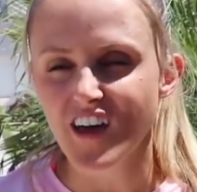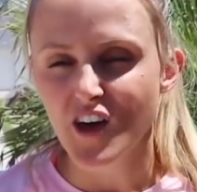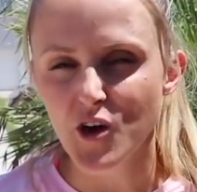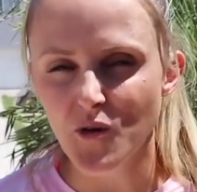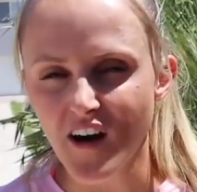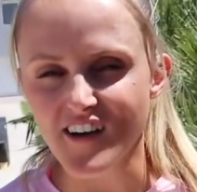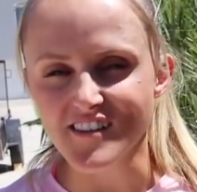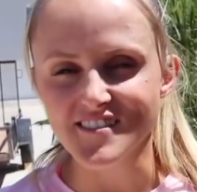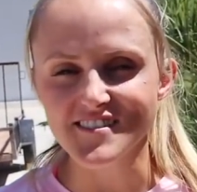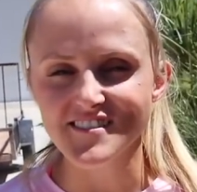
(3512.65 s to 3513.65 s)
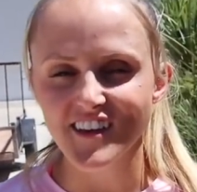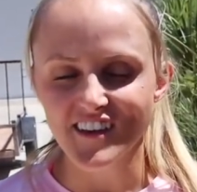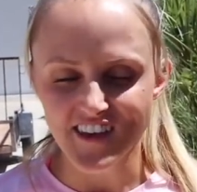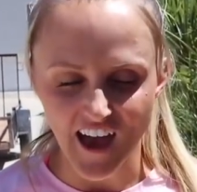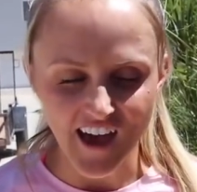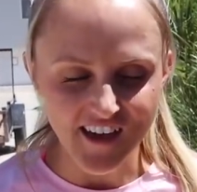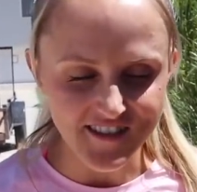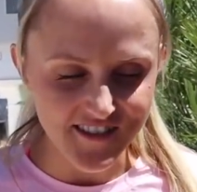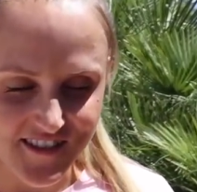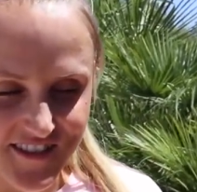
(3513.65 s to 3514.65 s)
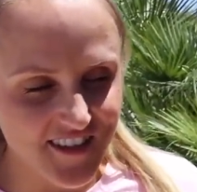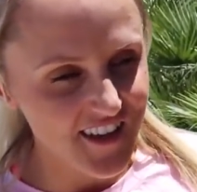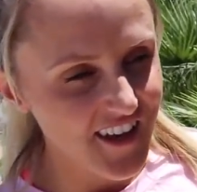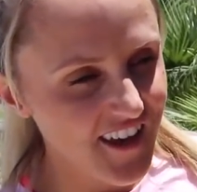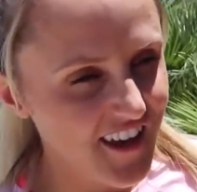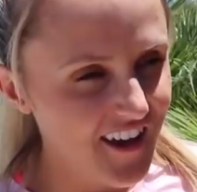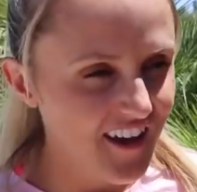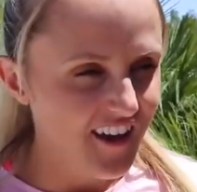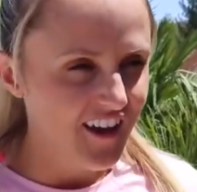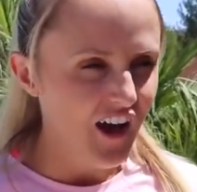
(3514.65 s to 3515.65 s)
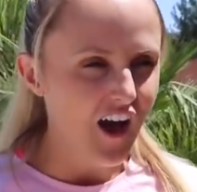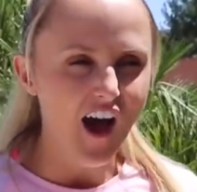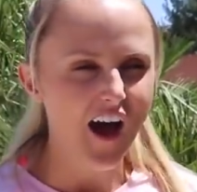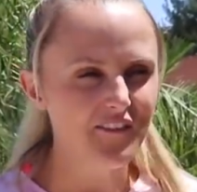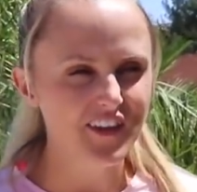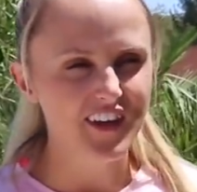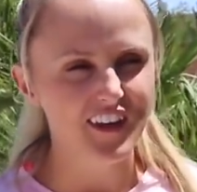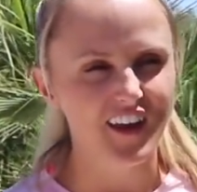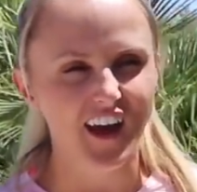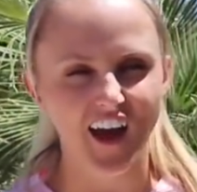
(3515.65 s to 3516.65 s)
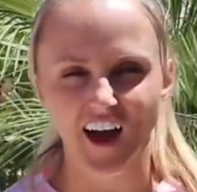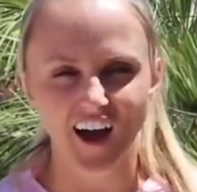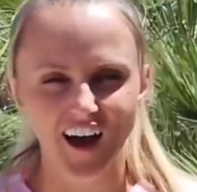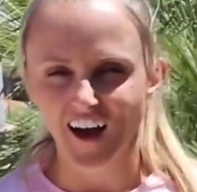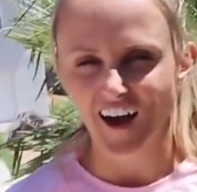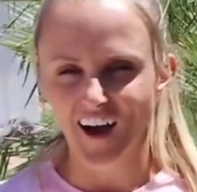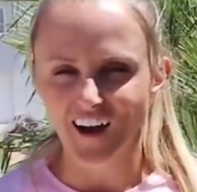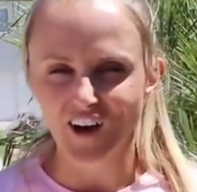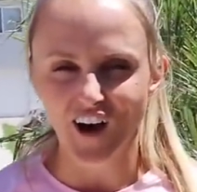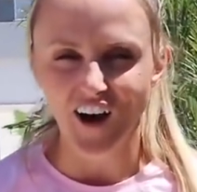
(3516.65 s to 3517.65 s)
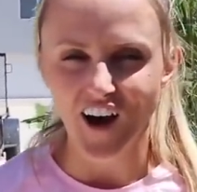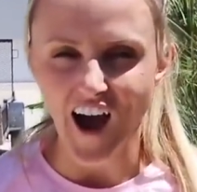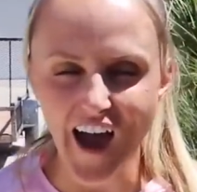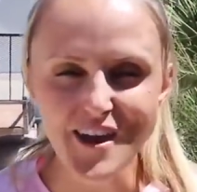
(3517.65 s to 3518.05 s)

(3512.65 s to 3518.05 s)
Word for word: Guava Juice. Karina Garcia, Shonduras, a whole bunch of really cool YouTubers.